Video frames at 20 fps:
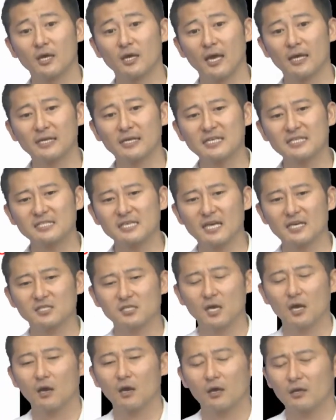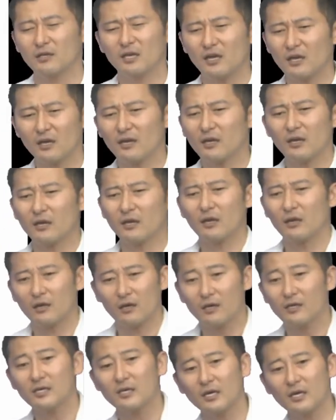And he says,
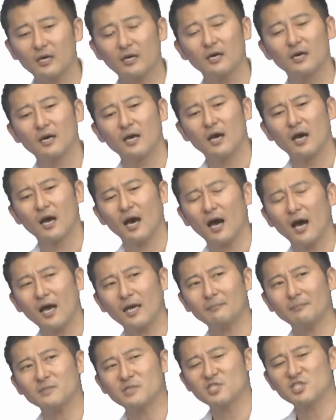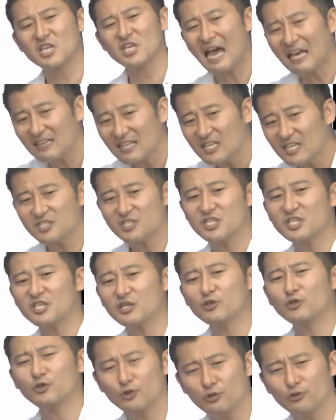yeah, Hika, I'm
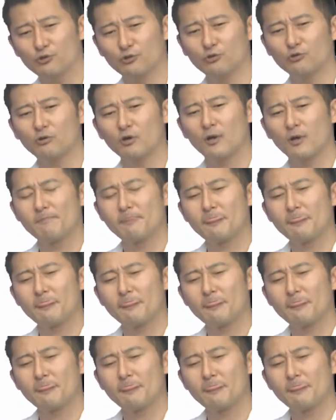challenging you